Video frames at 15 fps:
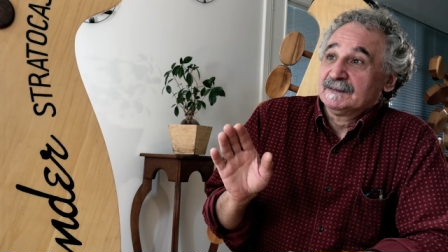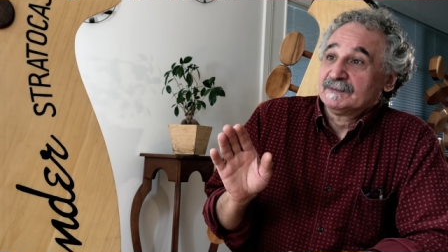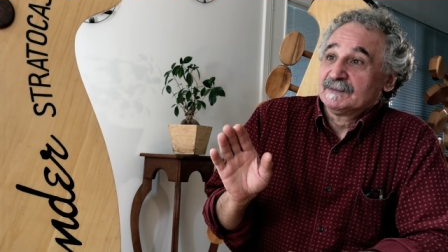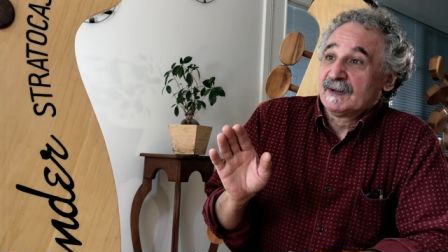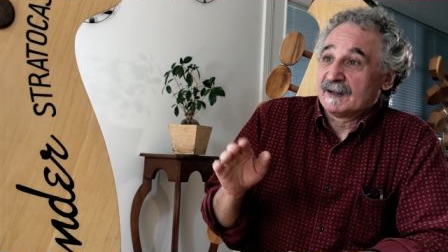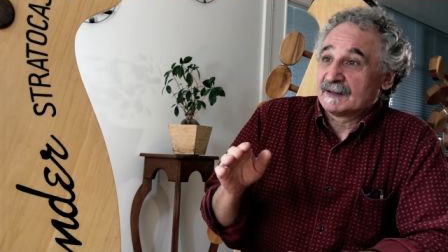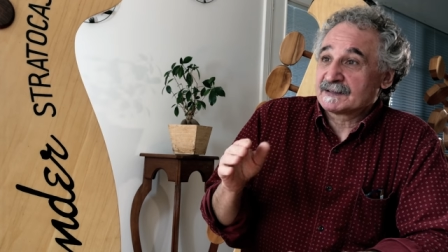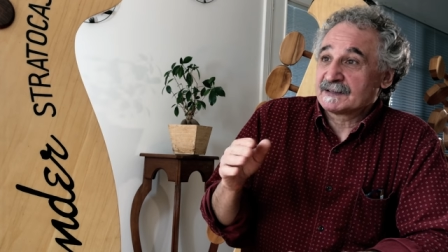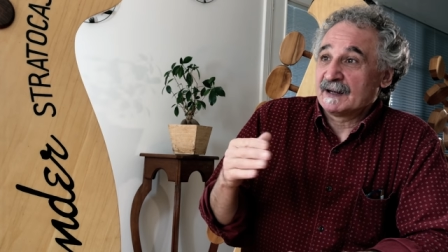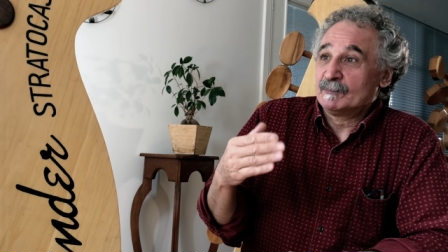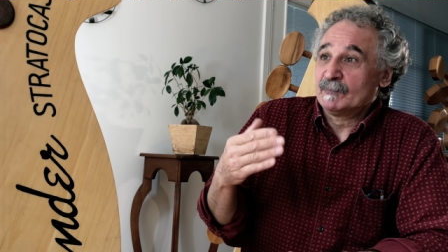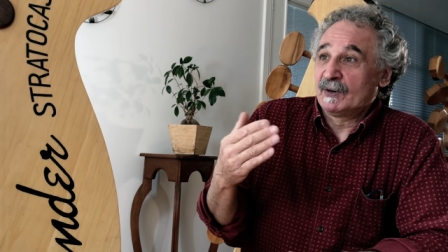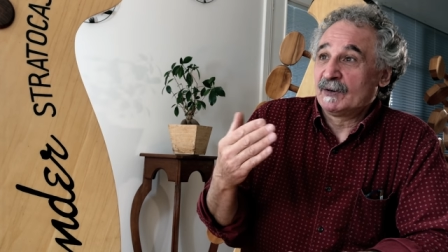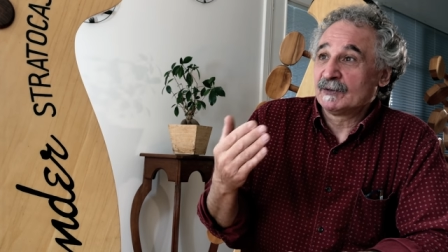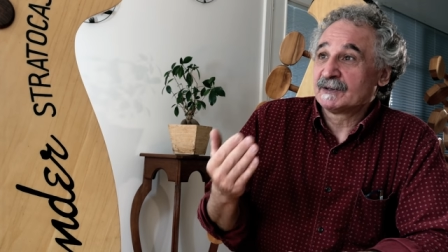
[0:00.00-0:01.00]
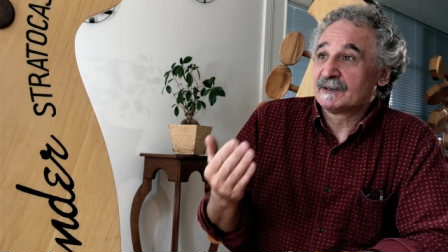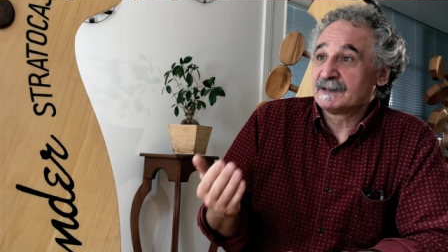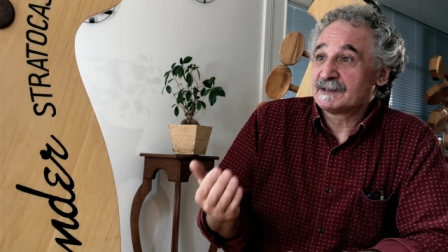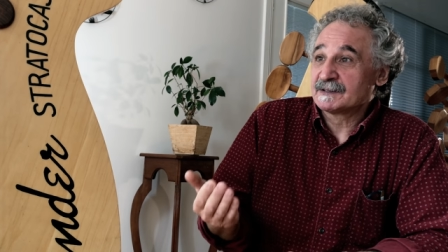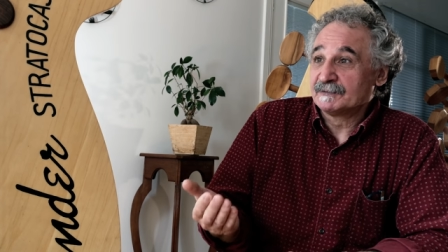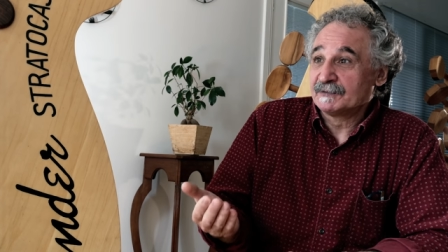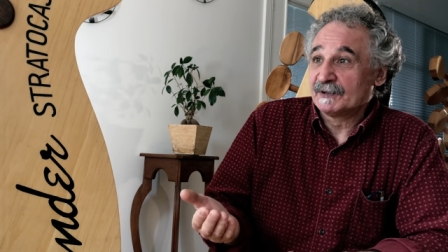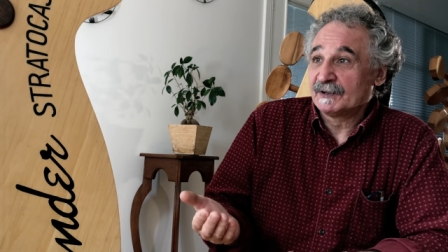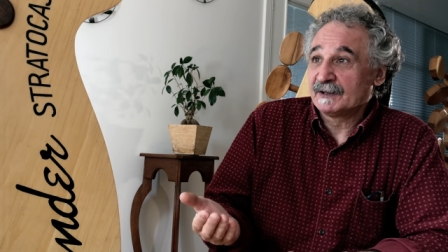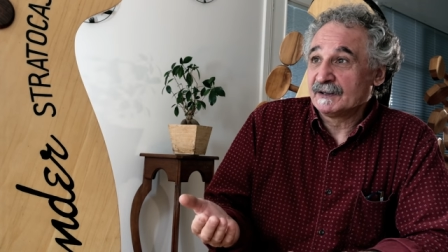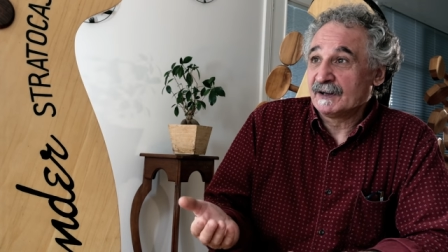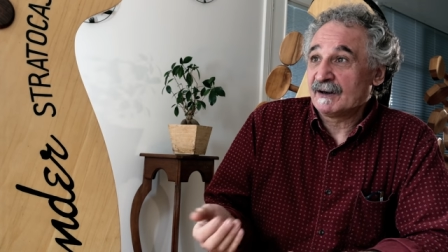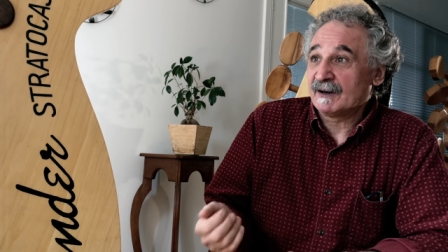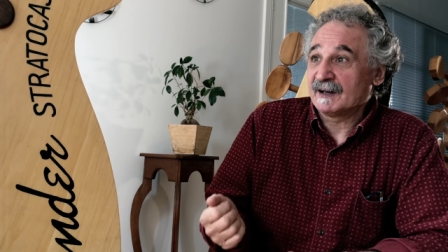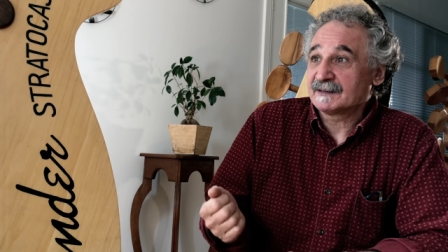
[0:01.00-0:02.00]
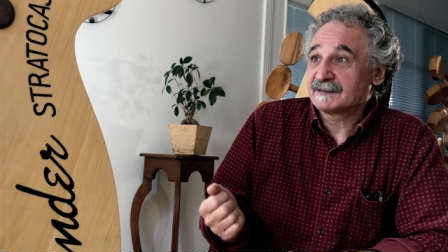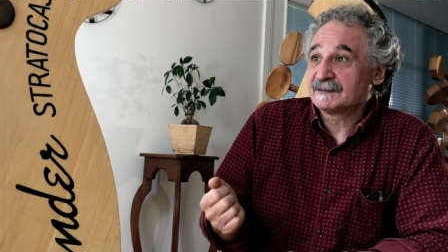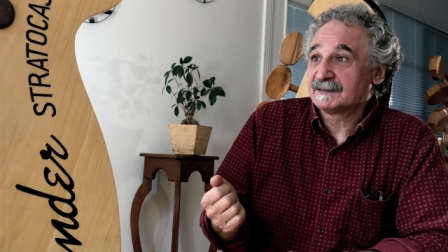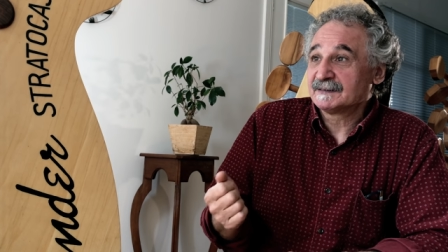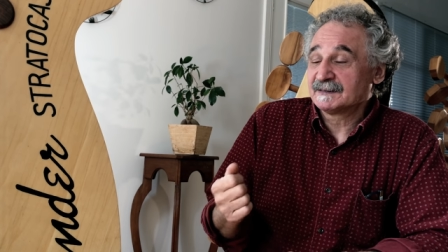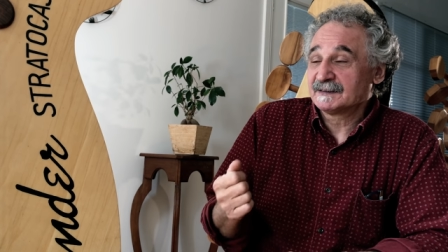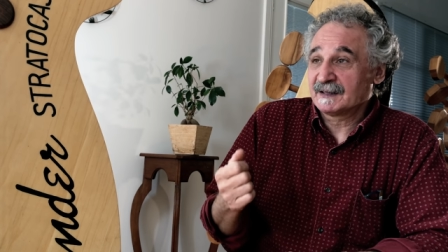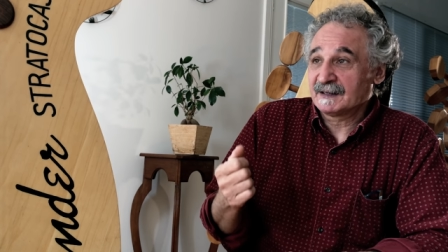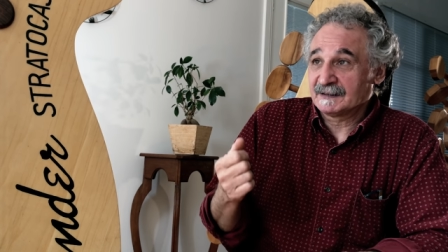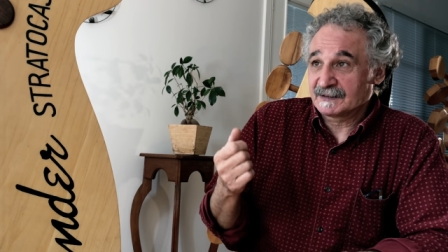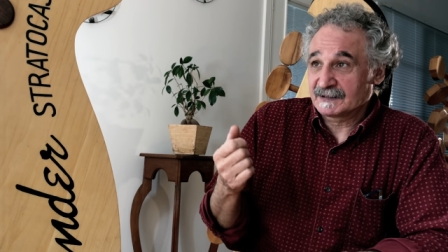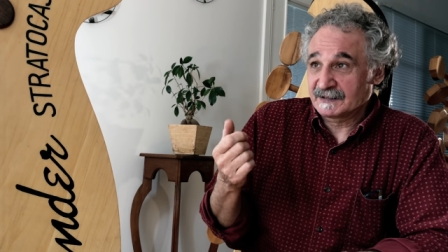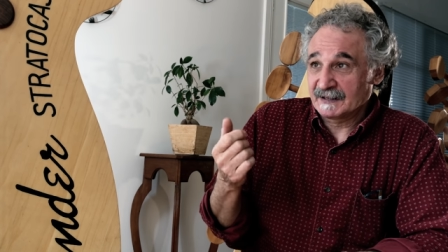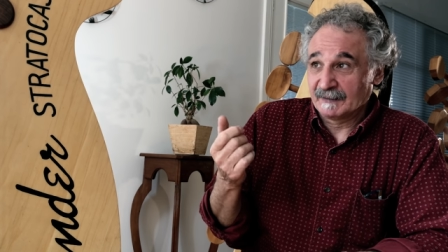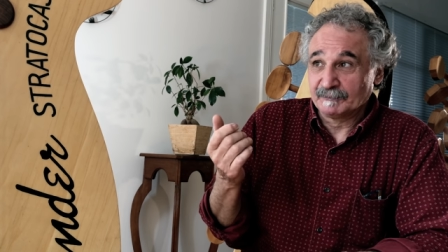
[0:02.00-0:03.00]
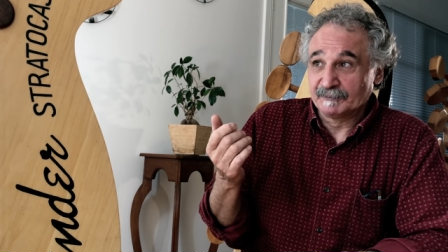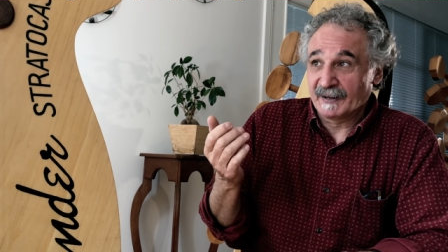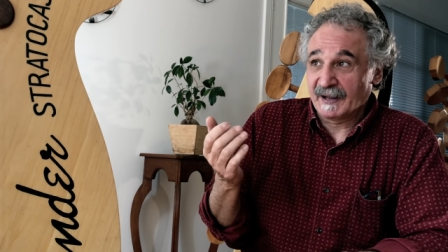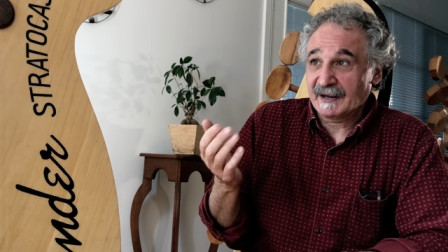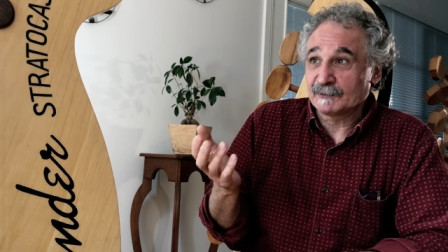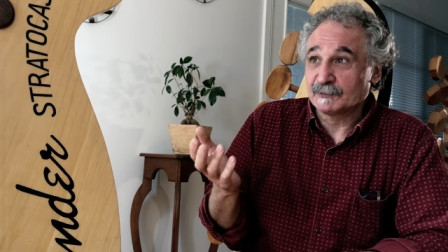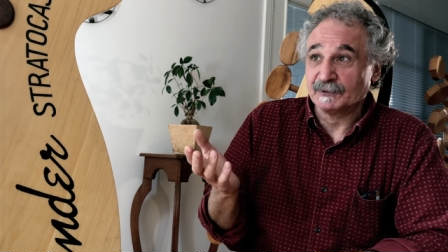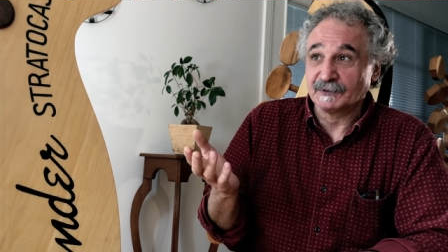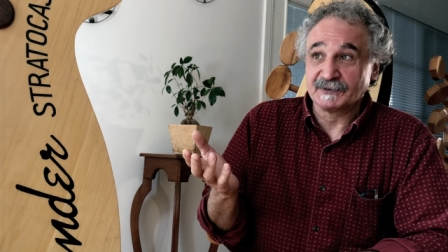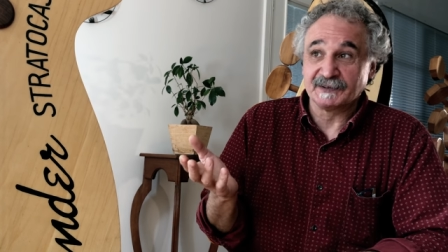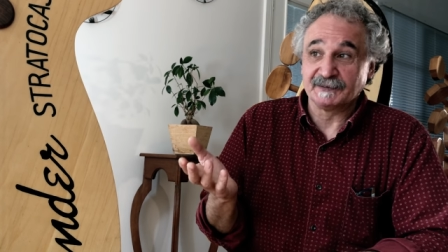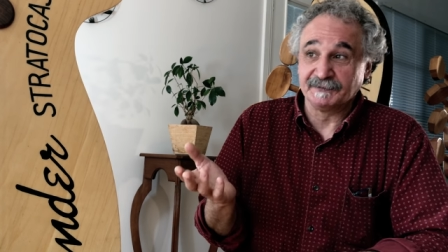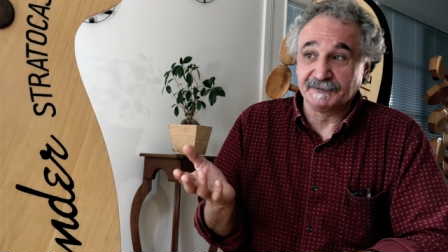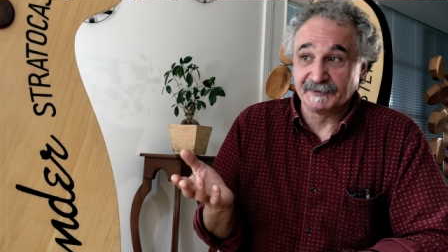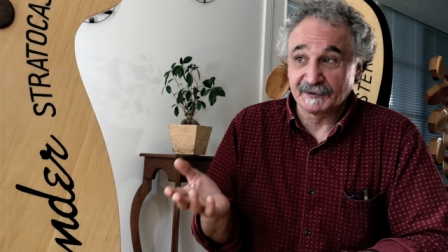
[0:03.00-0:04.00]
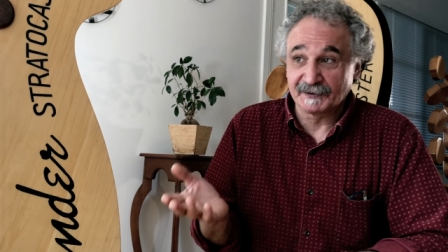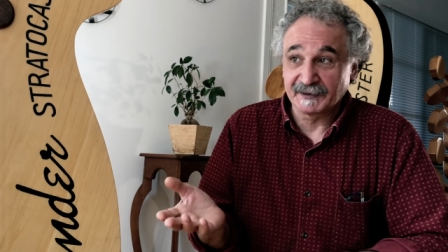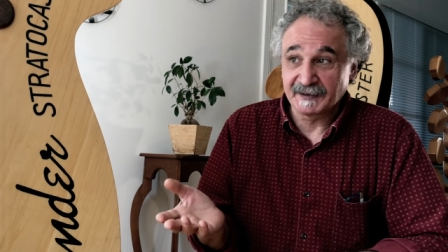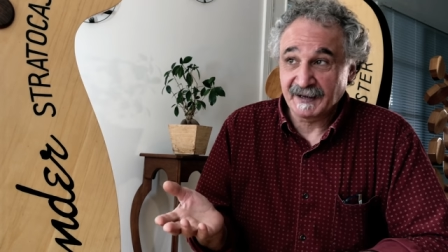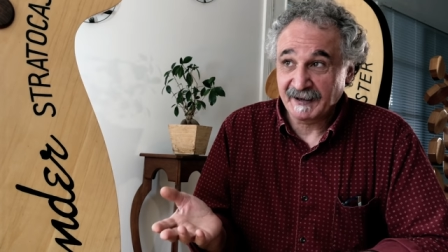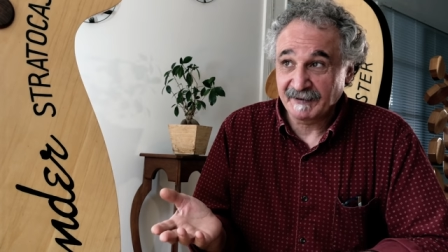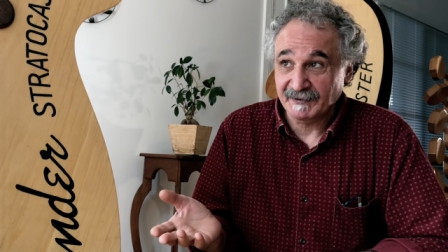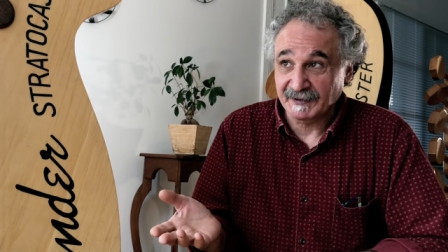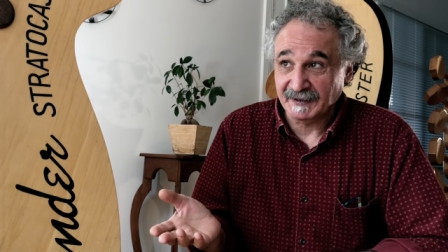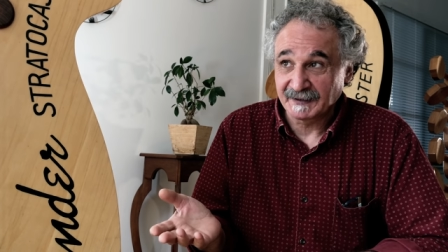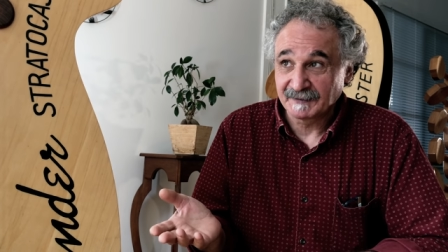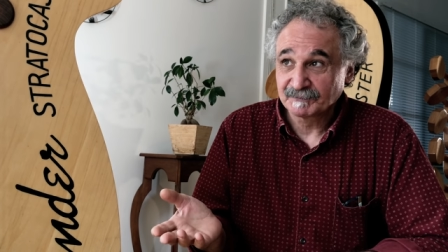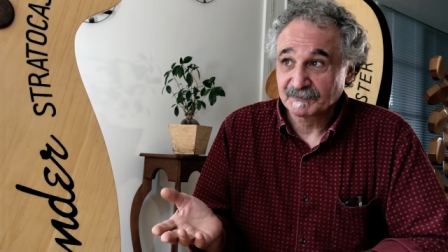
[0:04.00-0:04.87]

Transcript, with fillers: Now, some mahoganies are very light and some blackwoods are very heavy.